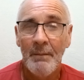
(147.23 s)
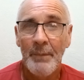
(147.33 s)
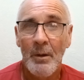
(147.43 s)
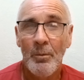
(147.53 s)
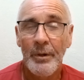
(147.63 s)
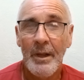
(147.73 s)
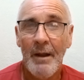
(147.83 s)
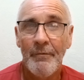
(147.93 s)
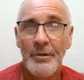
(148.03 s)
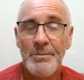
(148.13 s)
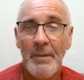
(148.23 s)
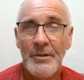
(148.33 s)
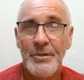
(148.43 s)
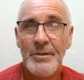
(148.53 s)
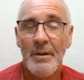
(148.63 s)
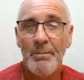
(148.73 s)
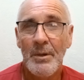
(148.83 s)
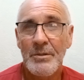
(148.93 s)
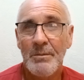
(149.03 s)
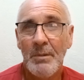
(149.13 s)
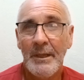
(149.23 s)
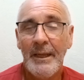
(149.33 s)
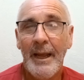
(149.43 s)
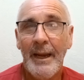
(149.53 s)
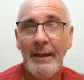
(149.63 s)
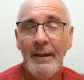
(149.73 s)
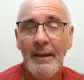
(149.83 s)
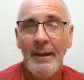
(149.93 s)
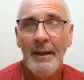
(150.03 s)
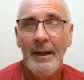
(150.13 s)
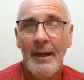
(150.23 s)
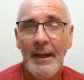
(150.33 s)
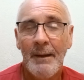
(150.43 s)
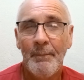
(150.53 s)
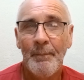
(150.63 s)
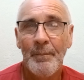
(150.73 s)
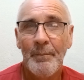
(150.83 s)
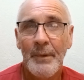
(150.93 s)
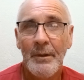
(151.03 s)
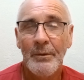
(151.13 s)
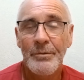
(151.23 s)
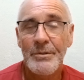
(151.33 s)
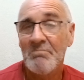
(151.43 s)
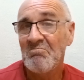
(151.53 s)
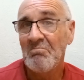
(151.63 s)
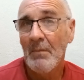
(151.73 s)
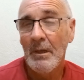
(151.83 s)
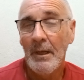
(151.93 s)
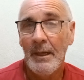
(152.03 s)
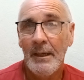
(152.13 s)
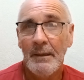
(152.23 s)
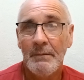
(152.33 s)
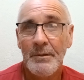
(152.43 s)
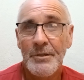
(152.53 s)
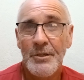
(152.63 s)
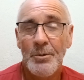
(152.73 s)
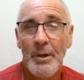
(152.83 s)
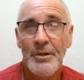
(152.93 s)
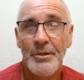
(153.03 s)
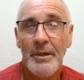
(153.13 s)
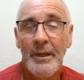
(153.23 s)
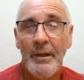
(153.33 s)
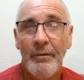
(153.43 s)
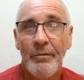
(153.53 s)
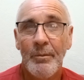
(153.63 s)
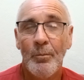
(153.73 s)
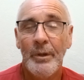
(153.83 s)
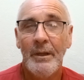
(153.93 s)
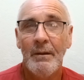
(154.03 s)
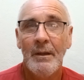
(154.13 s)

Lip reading: but I want to cover as much as I possibly can, because the situation is that